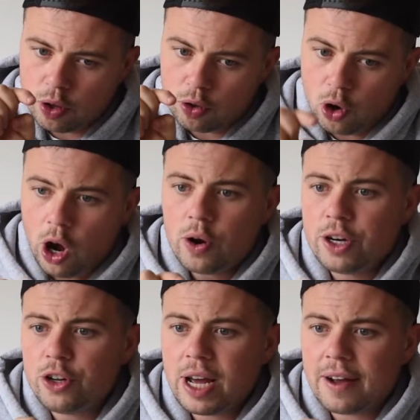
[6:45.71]
not
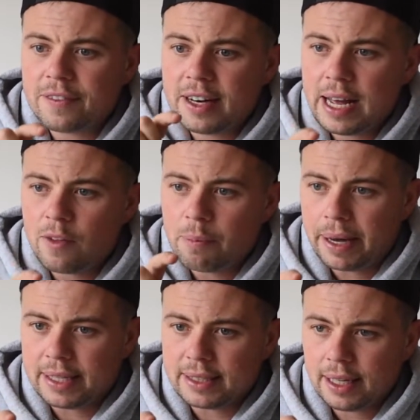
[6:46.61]
only do you have to nail the
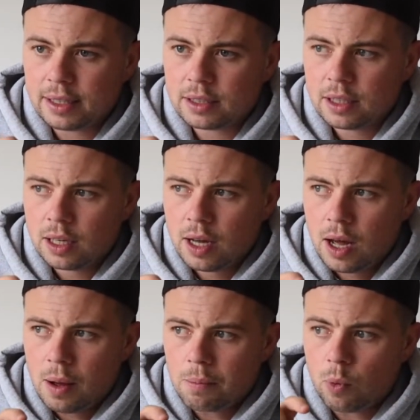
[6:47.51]
basics,
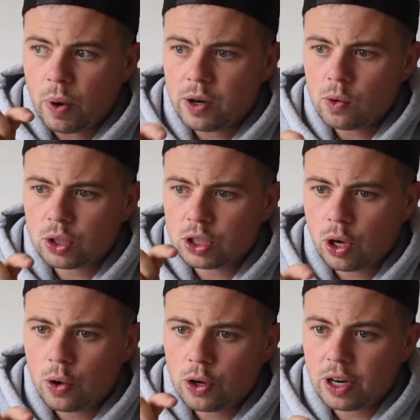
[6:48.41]
but when you're
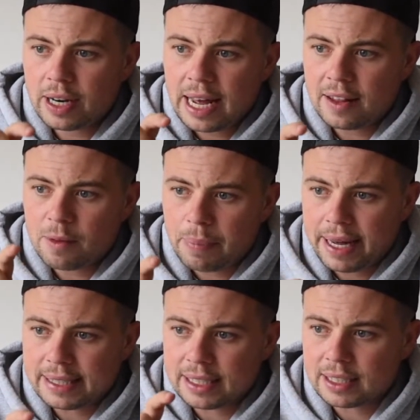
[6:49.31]
so good at nailing the
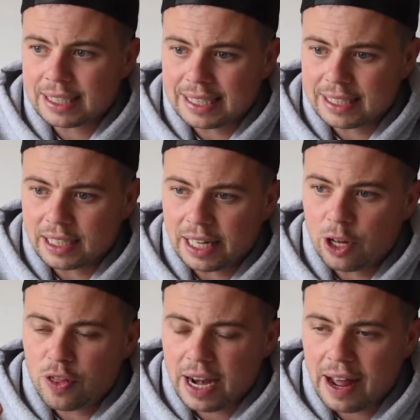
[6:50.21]
basics consistently,
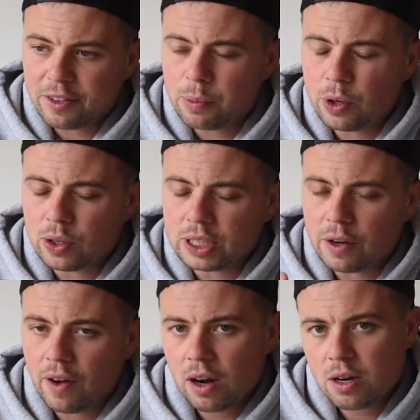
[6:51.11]
you then have to put
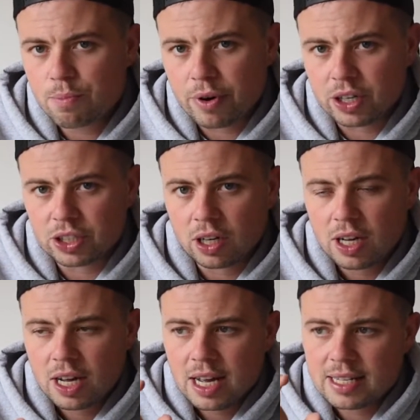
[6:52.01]
yourself under pressure
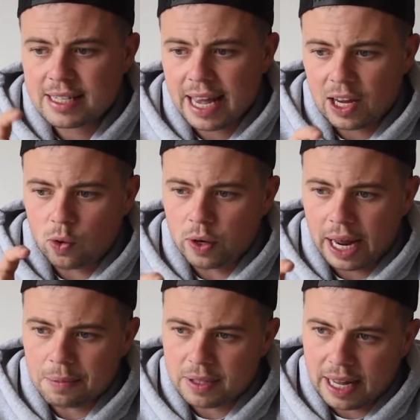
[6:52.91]
to take your
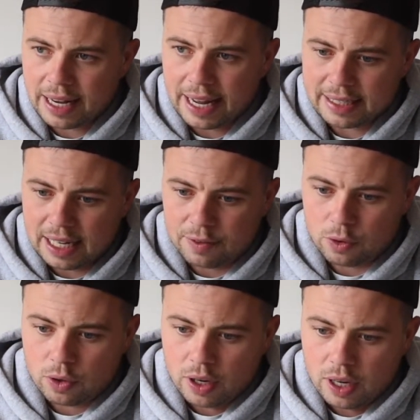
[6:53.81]
game to that next level.
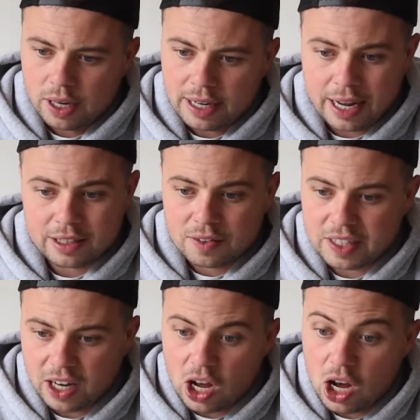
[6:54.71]
Now, as I've
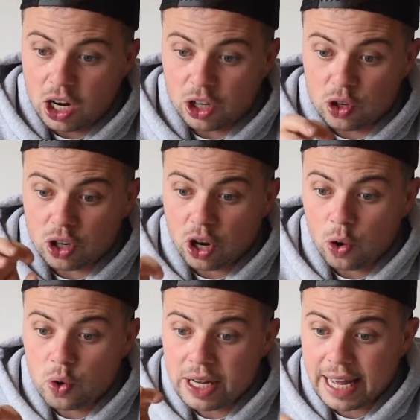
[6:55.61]
said earlier, you can
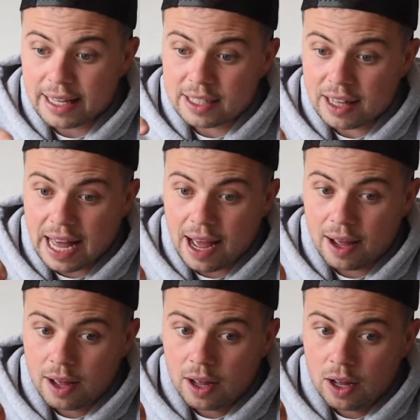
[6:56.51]
only get to
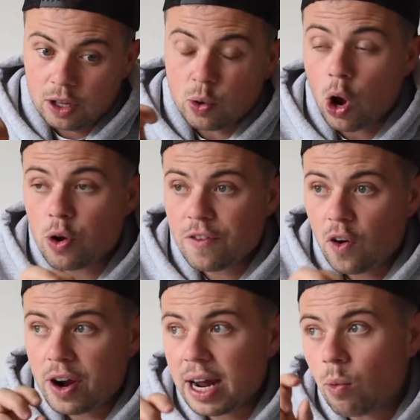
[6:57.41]
that, you only
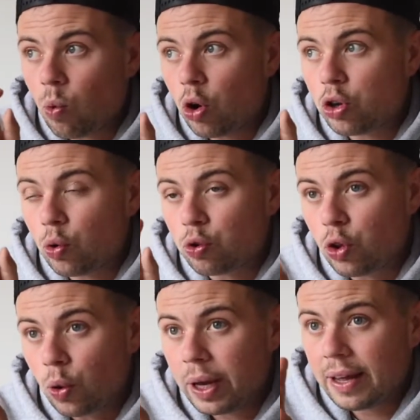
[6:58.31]
find out what you're
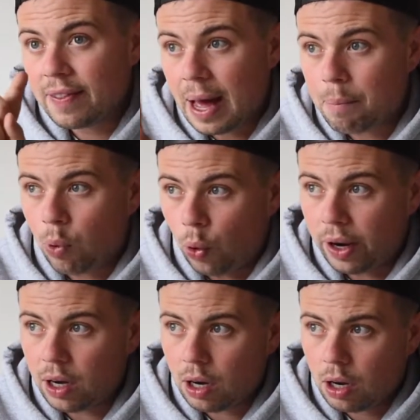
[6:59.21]
doing in that
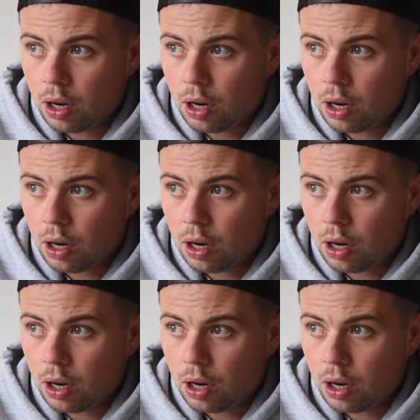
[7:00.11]
point